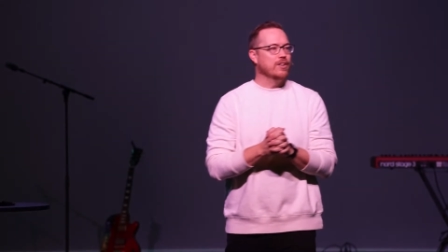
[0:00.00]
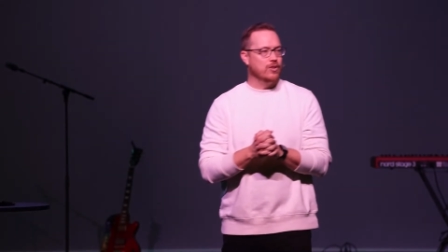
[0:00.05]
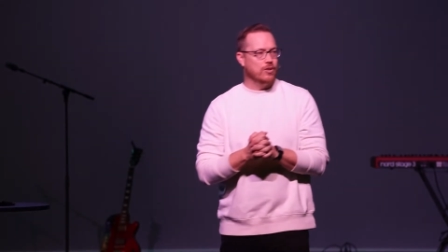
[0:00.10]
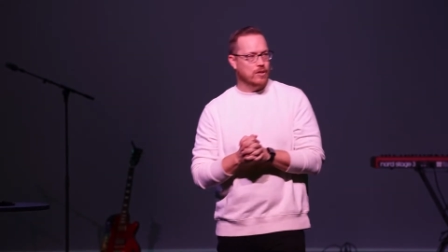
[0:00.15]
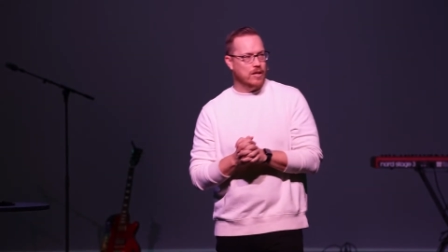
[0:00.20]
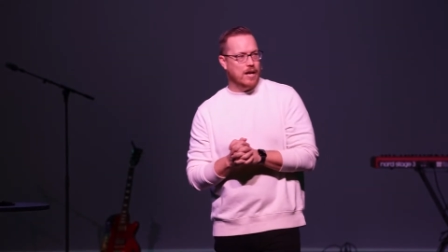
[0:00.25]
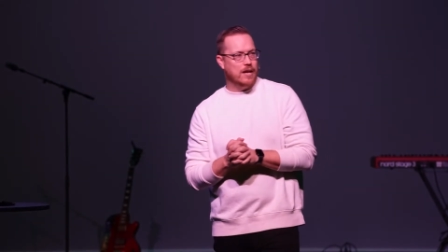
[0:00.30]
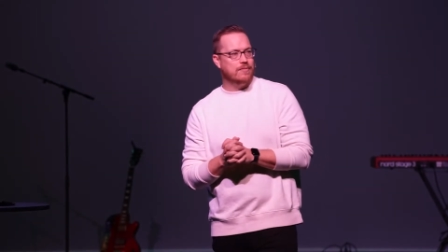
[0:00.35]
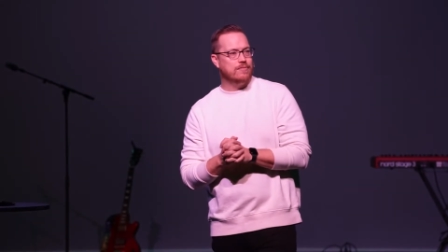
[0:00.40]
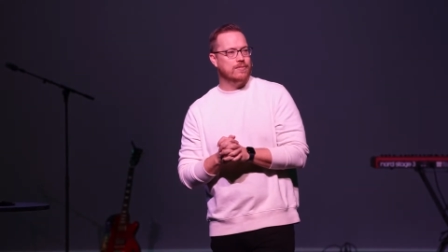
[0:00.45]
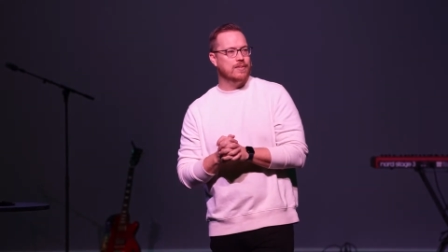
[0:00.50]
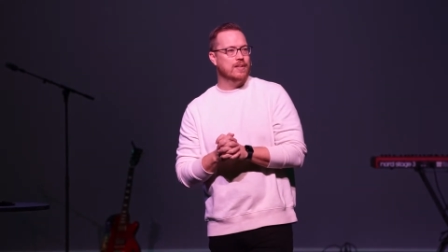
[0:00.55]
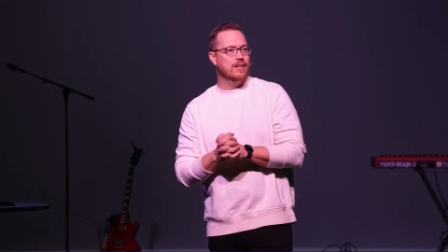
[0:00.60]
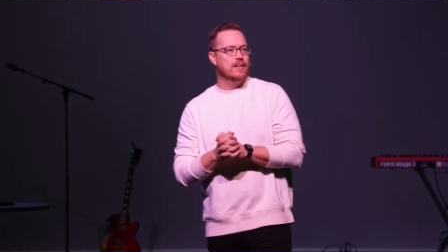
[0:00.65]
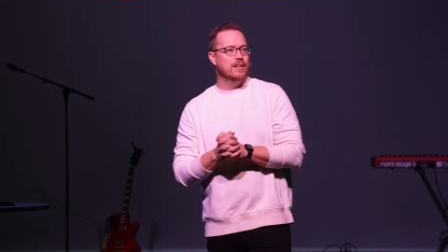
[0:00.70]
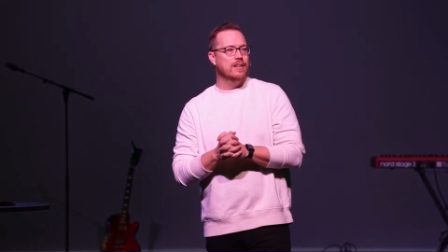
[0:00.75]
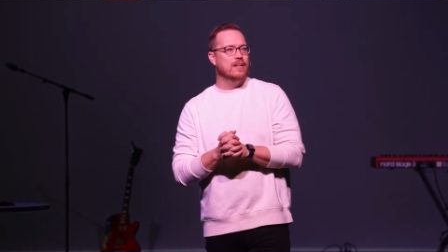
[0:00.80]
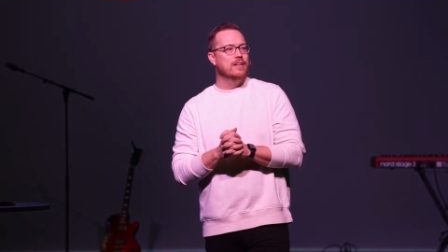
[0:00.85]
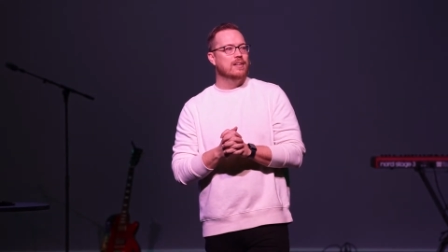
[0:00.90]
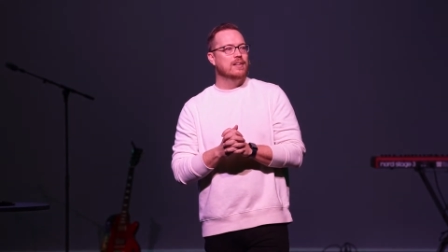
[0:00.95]
your life,
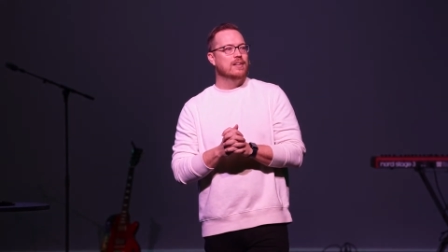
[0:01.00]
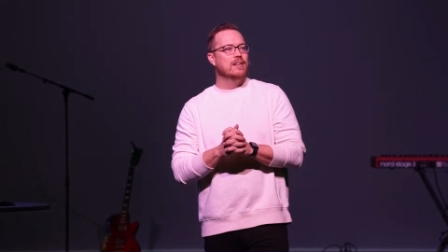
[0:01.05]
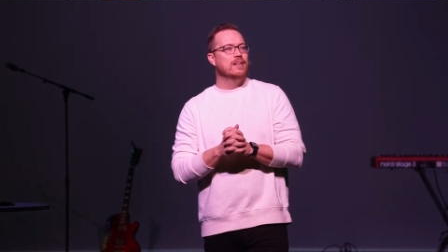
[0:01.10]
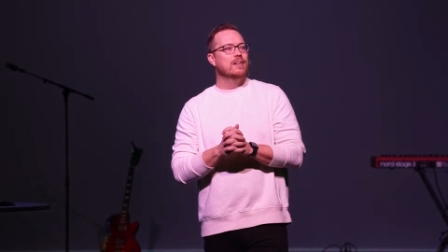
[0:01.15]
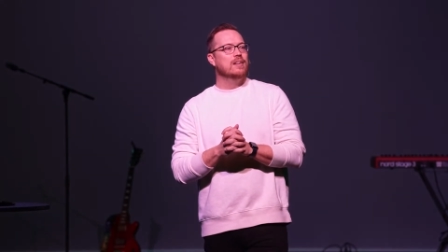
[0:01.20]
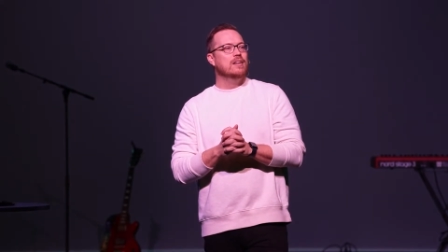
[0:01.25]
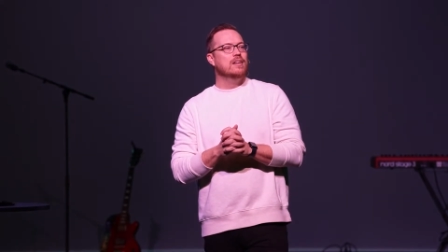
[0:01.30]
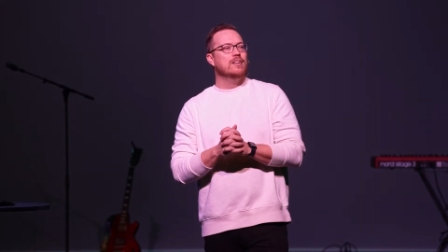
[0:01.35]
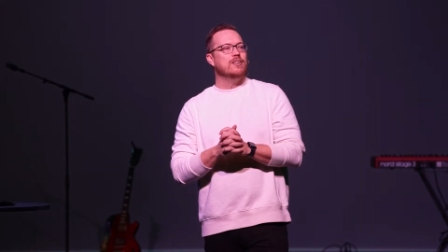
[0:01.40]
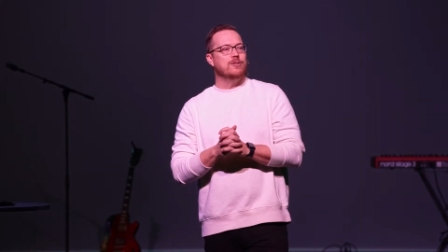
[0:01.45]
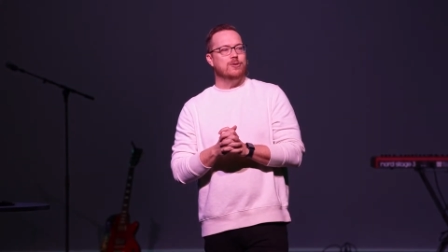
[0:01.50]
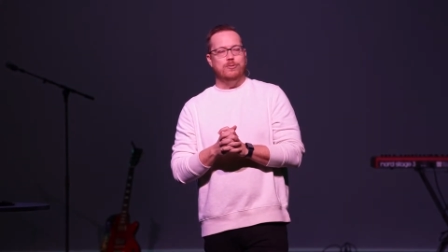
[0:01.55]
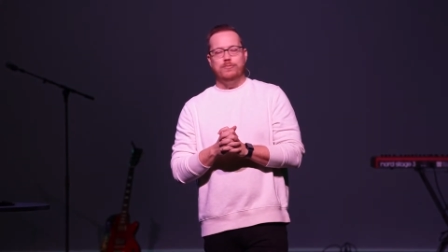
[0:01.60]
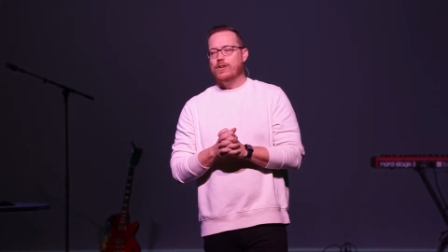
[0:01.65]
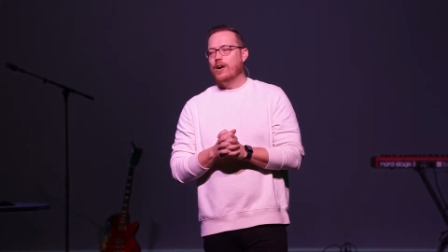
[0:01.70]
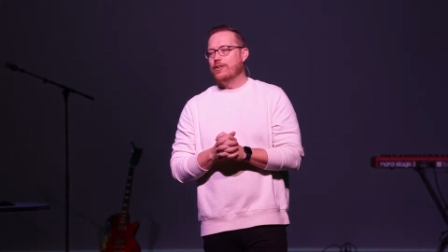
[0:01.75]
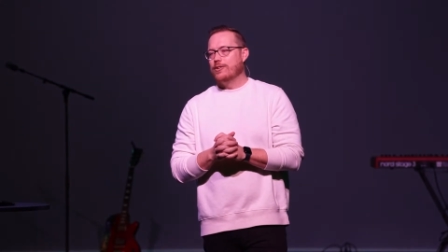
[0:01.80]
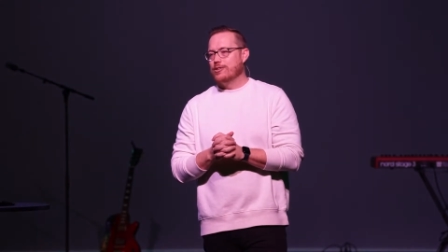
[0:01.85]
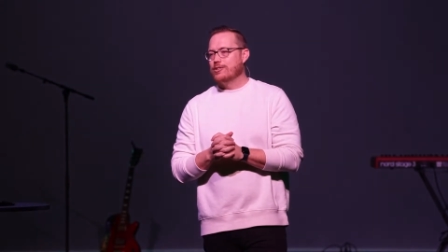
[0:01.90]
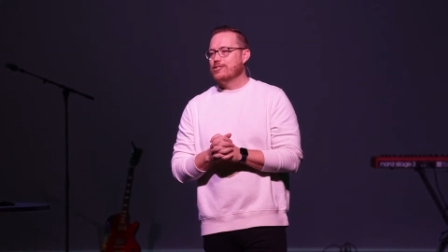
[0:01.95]
you've
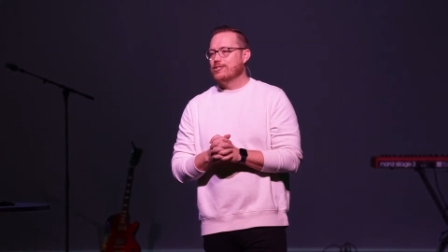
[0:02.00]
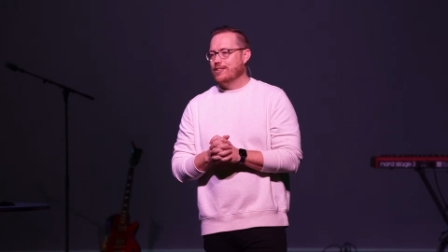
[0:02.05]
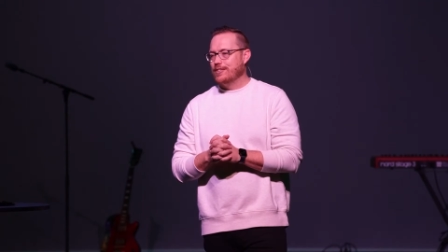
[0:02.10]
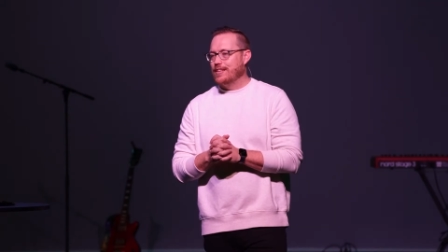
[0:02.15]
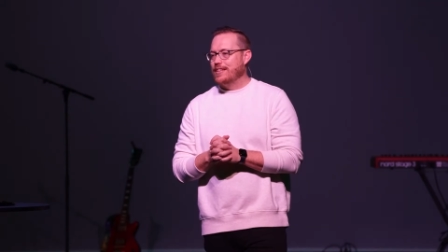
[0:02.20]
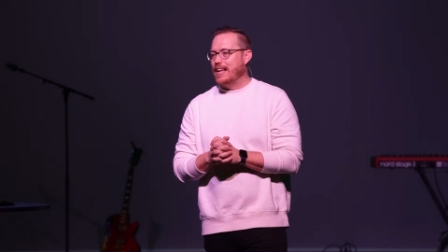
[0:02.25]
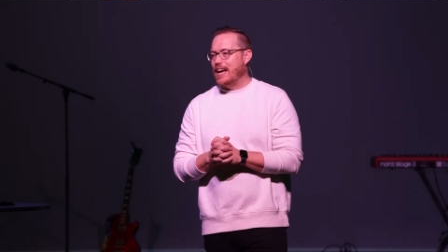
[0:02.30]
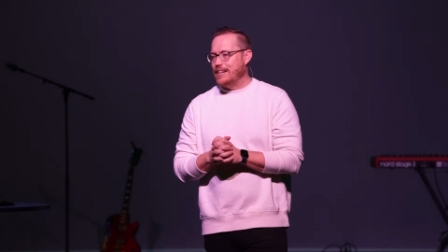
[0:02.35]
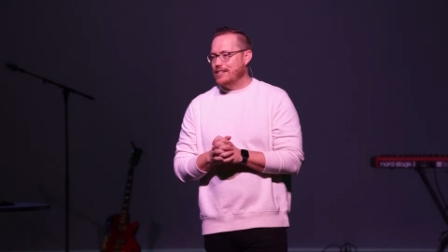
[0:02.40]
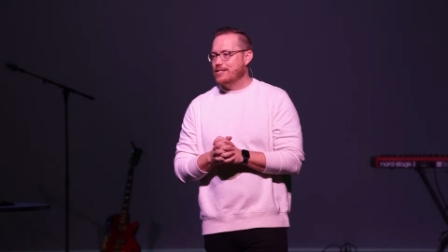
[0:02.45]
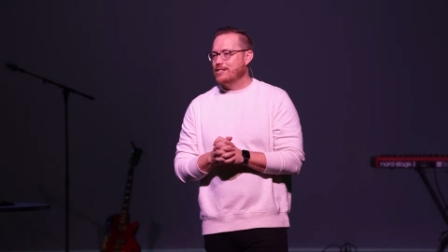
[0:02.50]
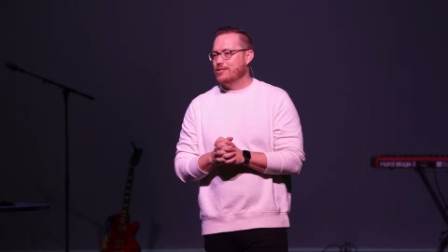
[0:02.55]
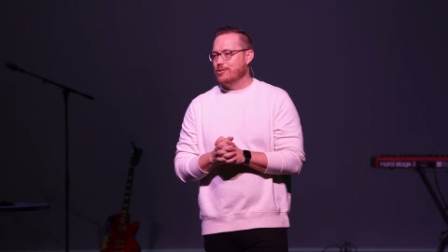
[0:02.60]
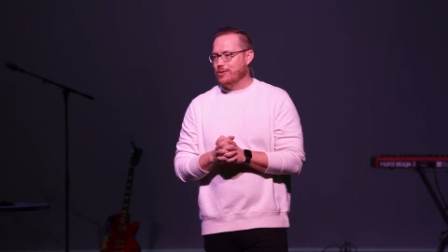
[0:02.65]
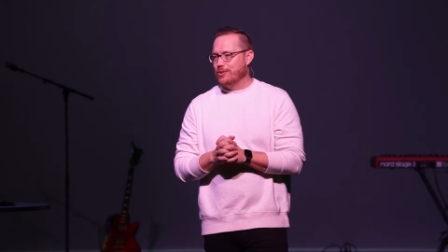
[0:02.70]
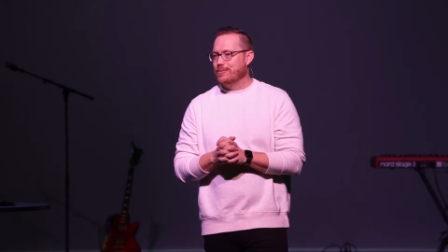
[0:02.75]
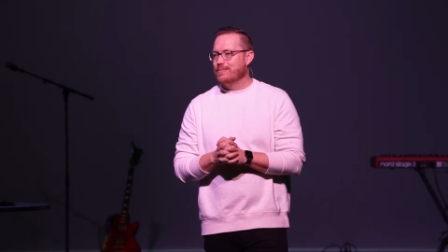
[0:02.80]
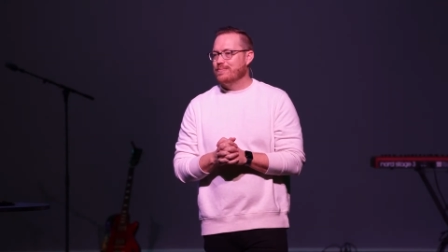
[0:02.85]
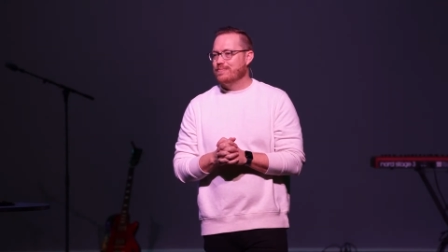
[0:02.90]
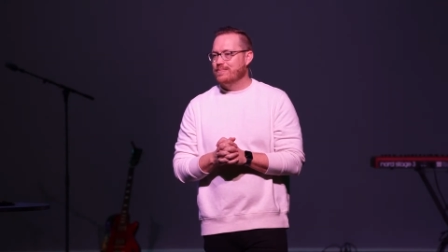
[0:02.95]
understood that that's
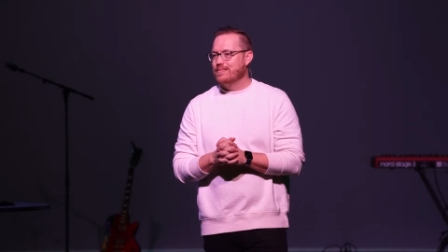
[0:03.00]
true.